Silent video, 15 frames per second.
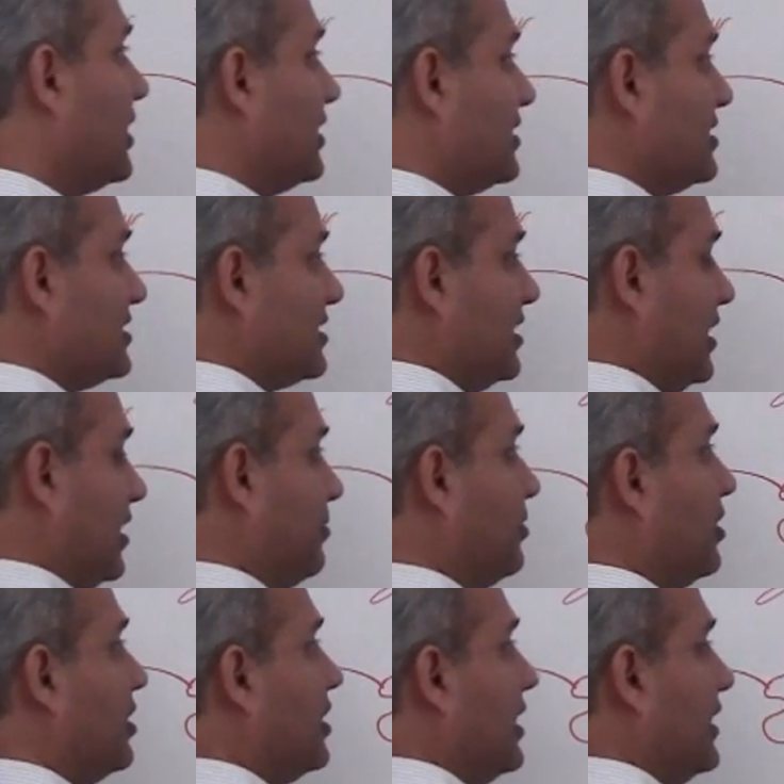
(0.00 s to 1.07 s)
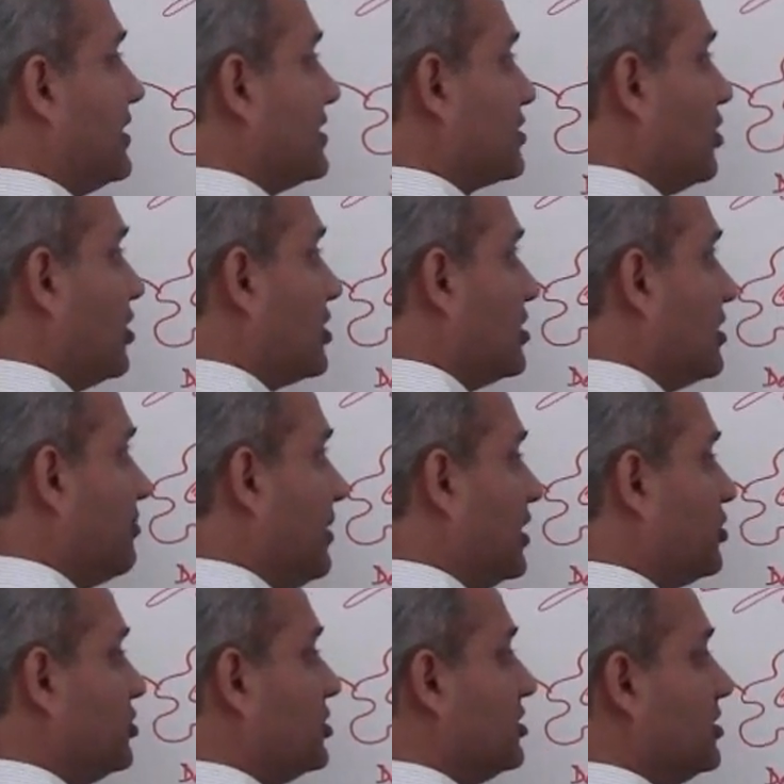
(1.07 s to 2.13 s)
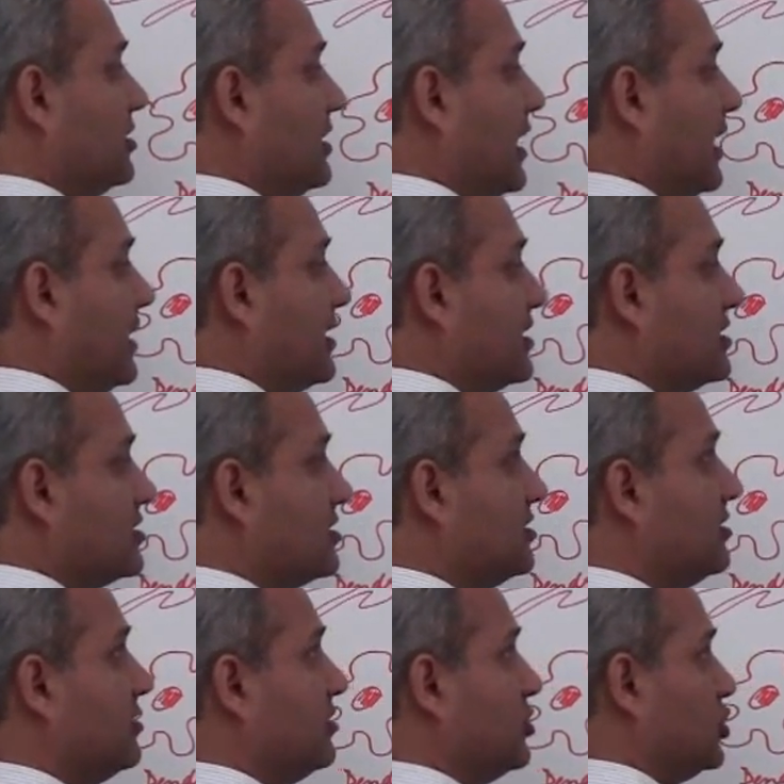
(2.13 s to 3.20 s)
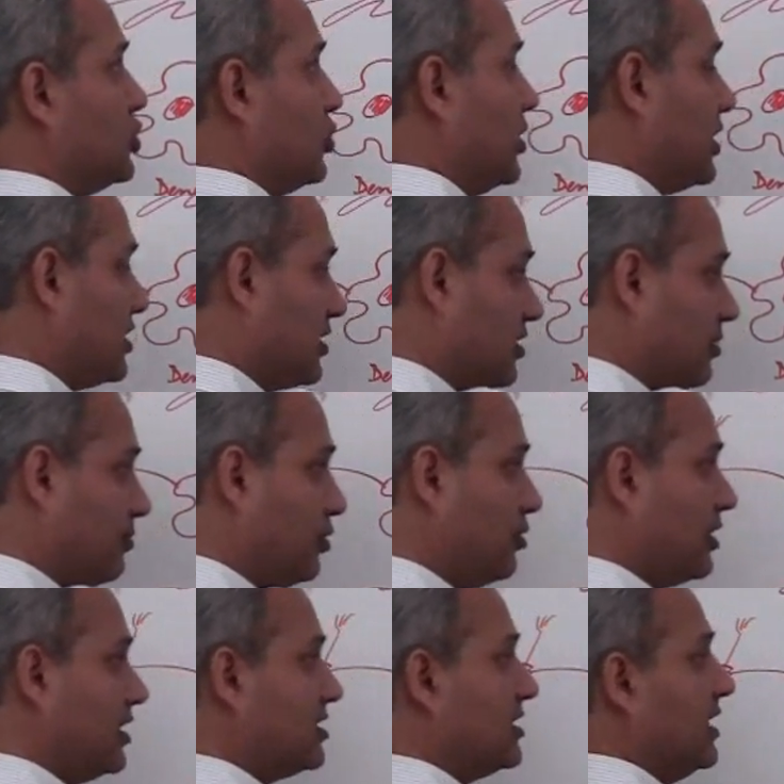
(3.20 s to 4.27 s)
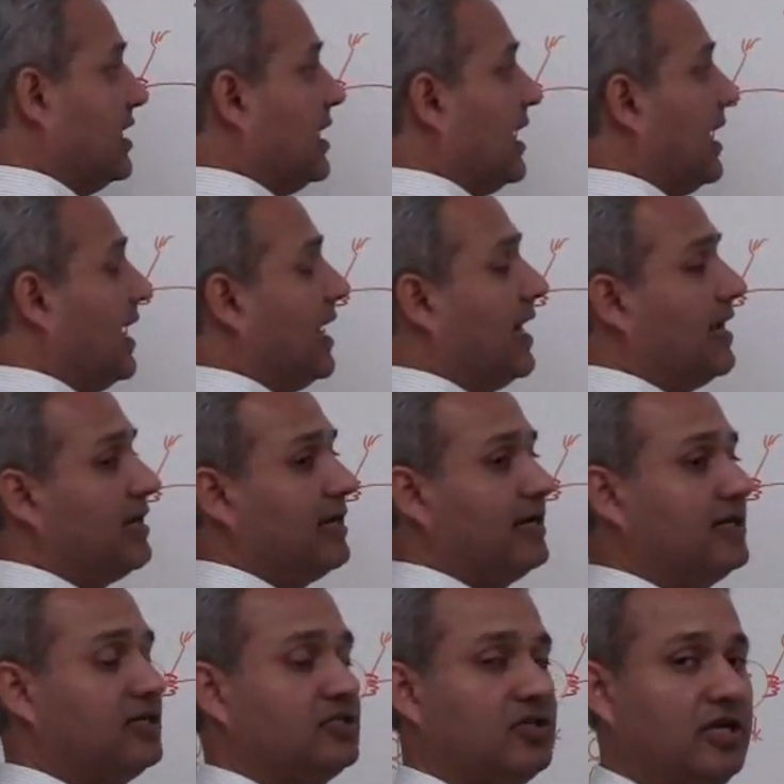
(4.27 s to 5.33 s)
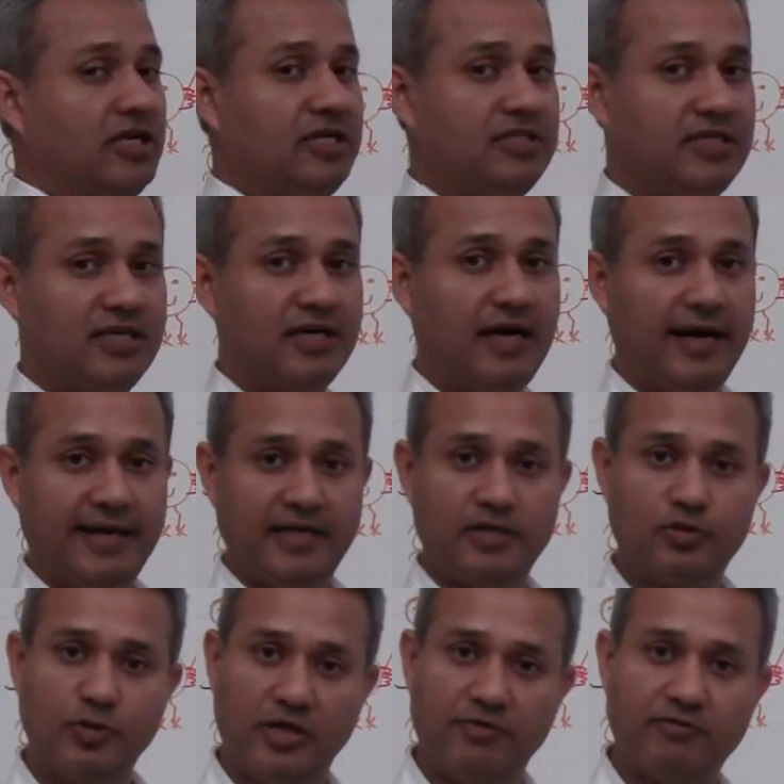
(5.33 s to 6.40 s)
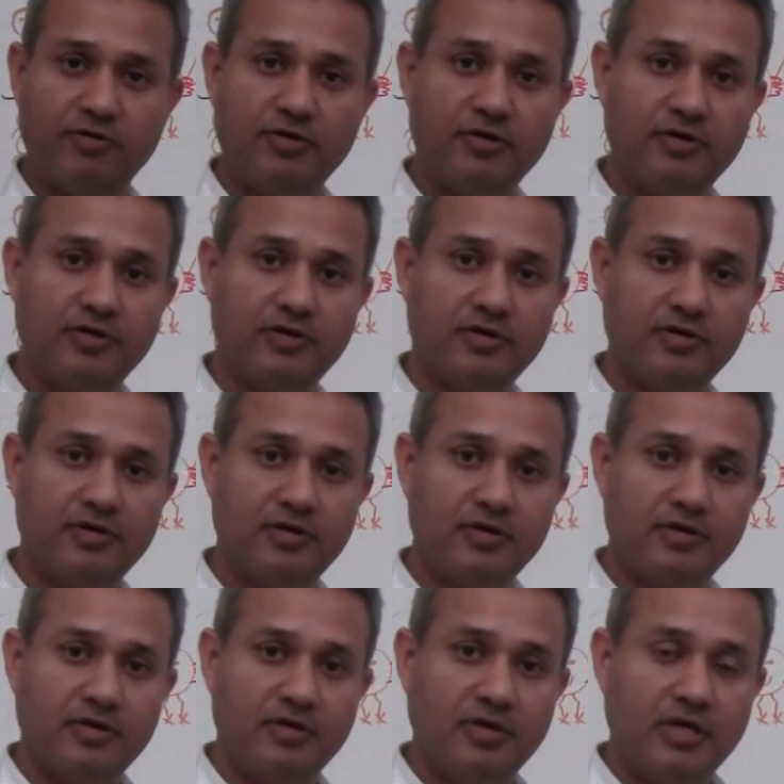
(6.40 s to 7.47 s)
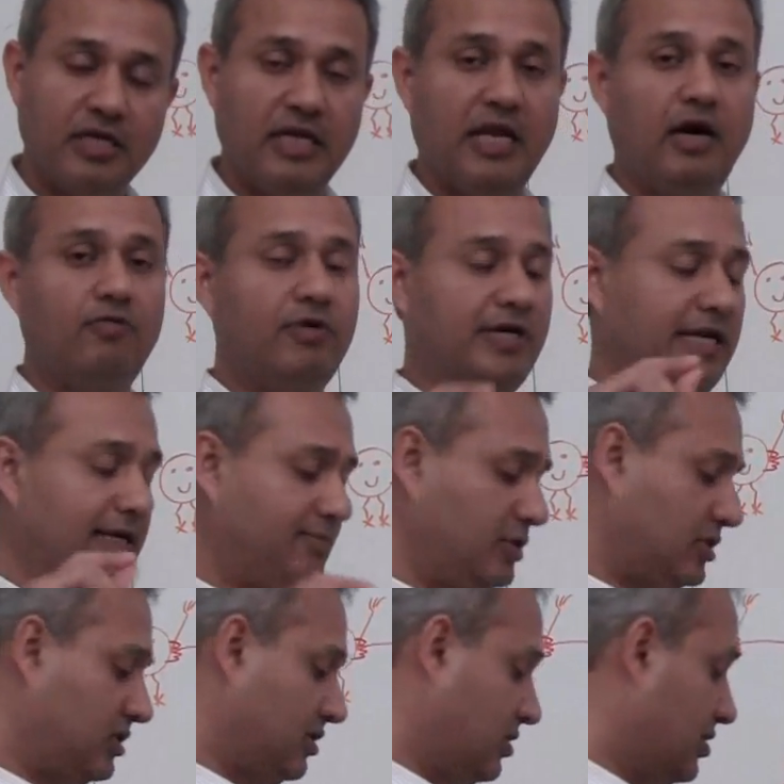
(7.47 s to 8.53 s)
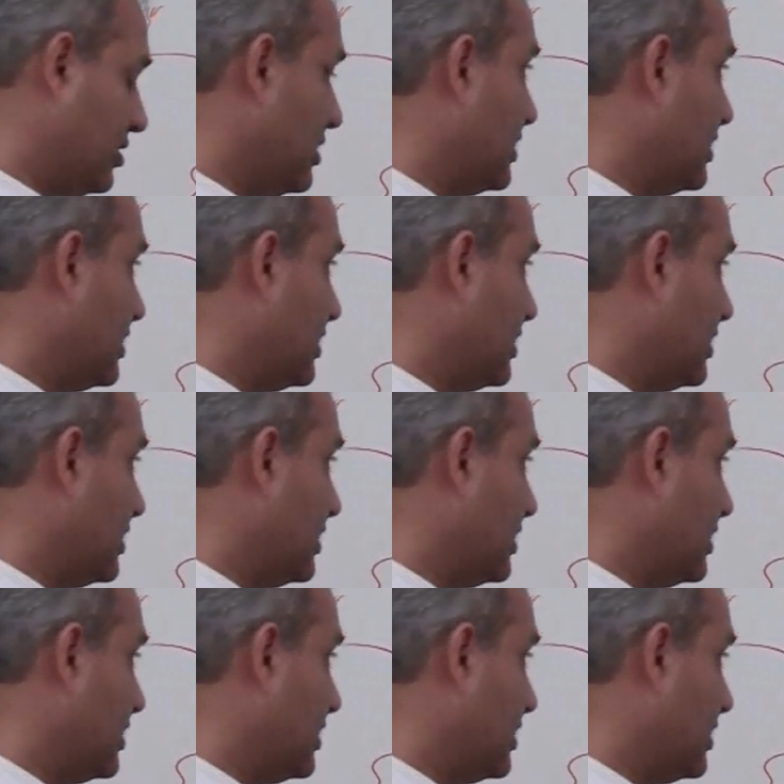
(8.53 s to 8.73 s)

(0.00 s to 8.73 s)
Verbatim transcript: But at this time, it has gotten the pathogen and it is showing the components and it is releasing IL-12. Now what happens?